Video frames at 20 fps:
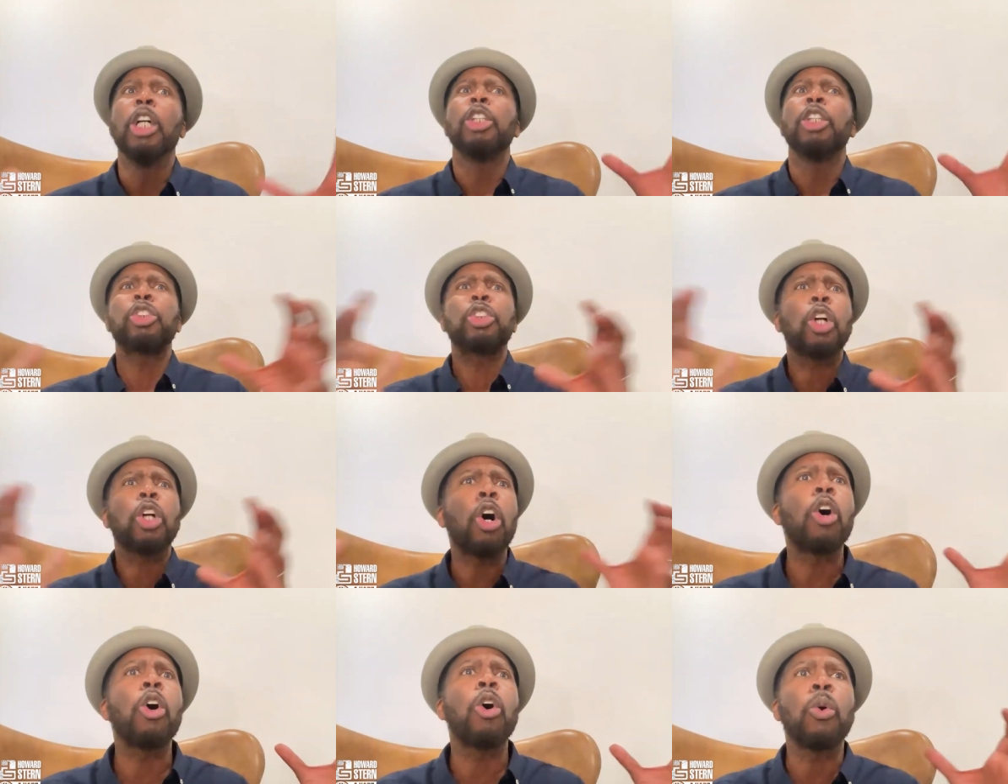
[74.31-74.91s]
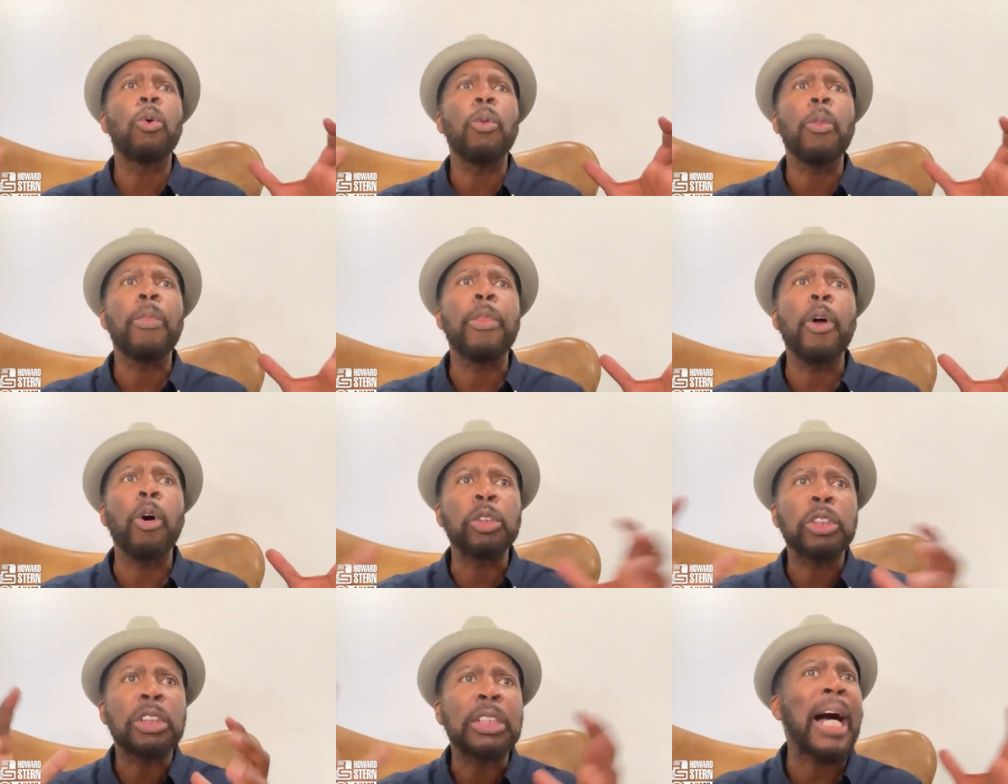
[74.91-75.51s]
So
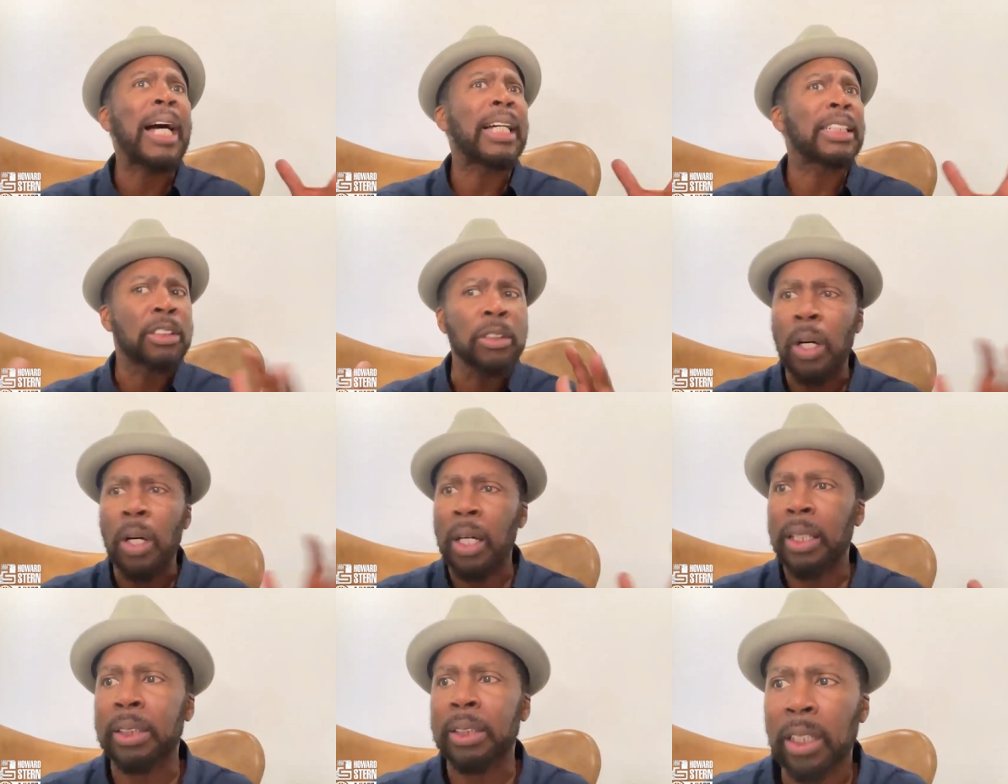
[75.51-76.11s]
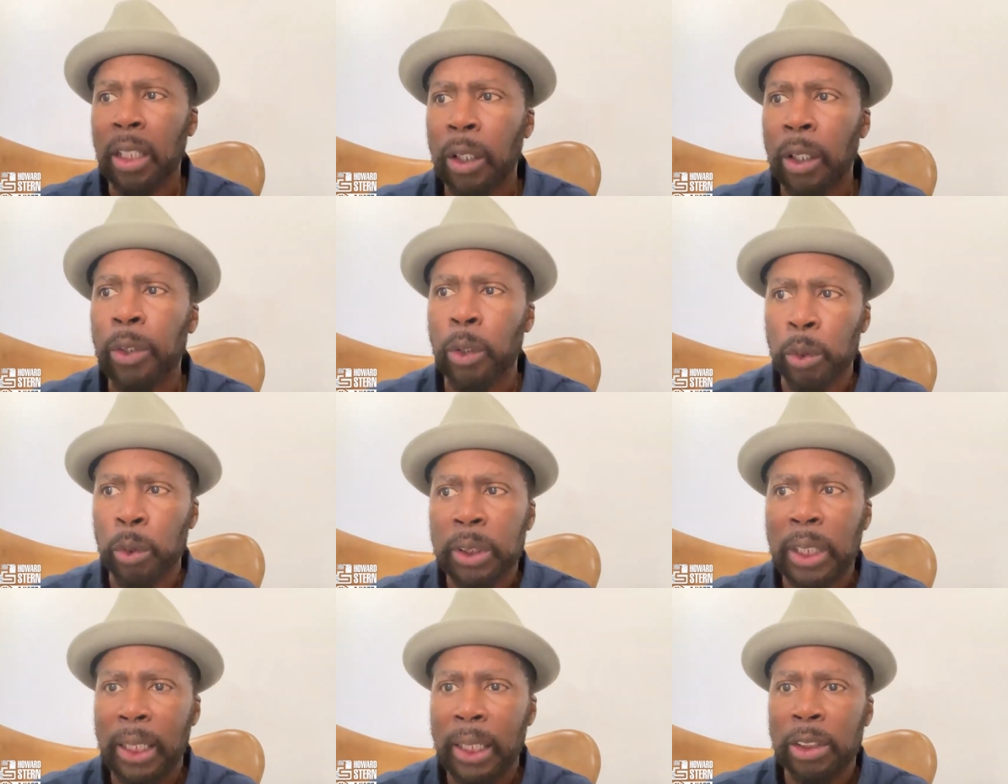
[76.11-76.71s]
those guys know how to tell
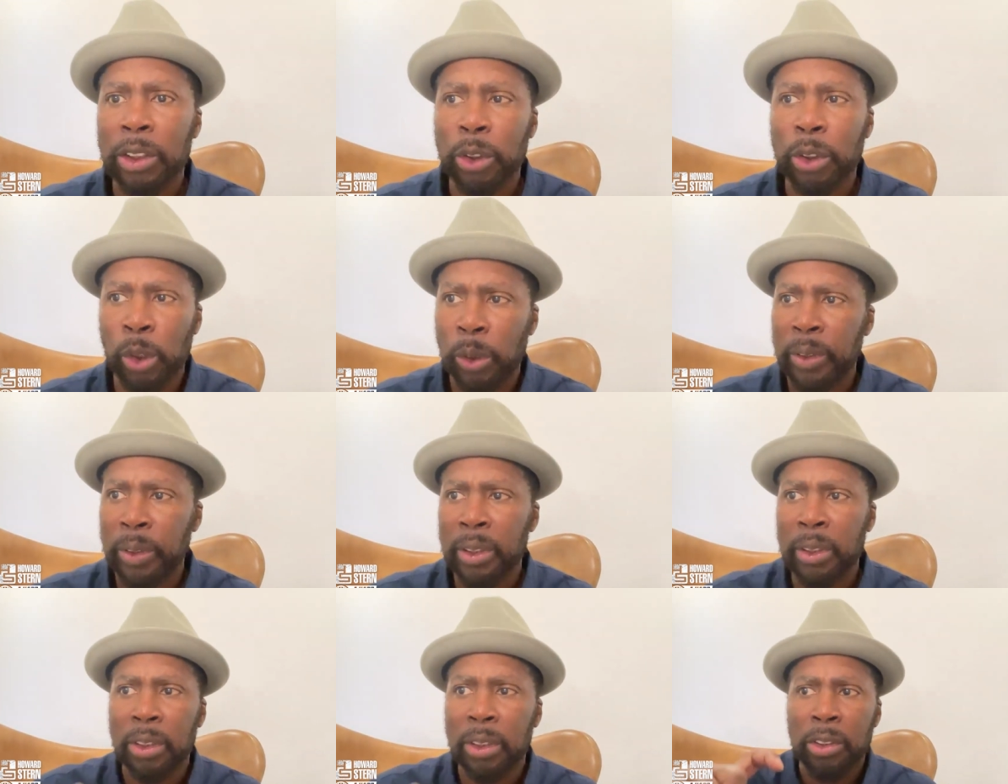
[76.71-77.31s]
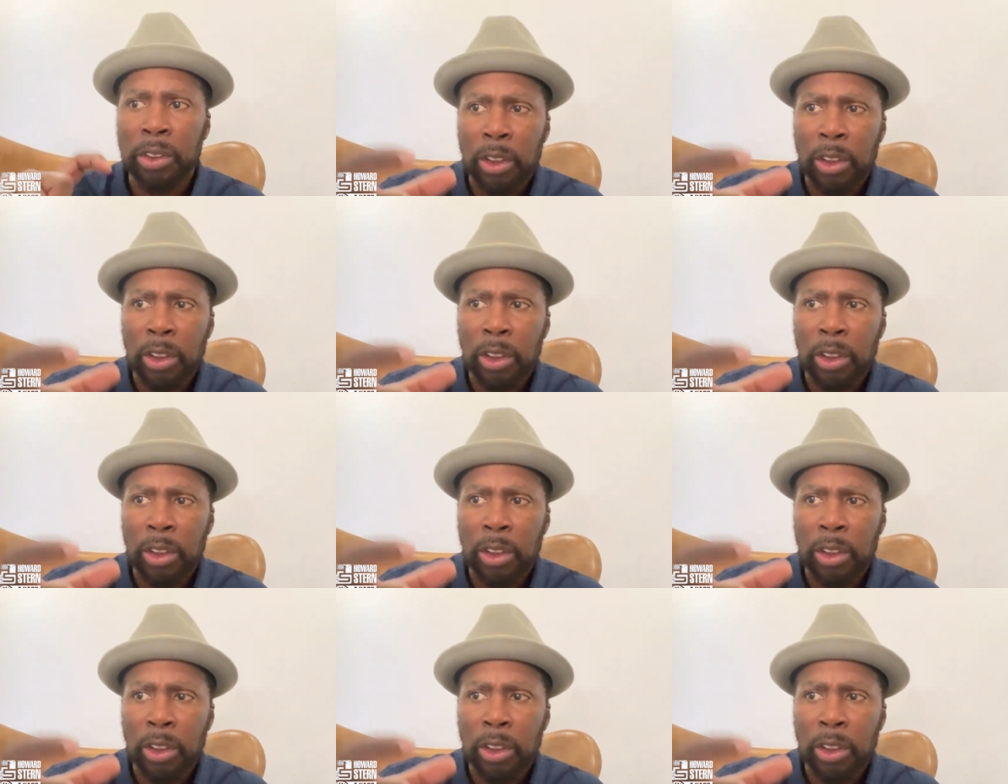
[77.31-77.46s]
those kind of stories. And